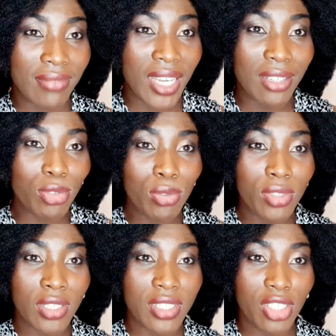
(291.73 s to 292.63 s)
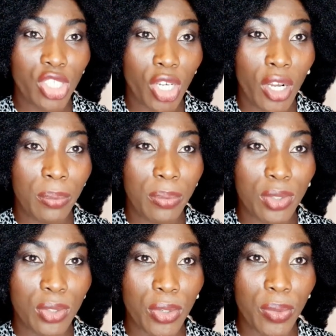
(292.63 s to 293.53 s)
Cantu does the job.
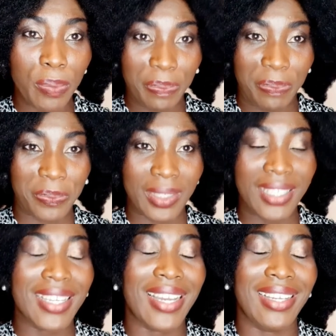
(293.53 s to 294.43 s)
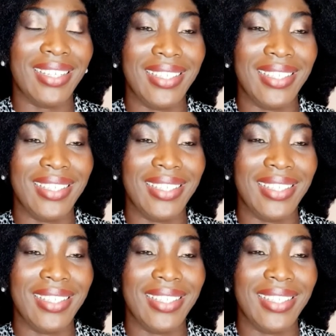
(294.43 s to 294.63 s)
So yeah,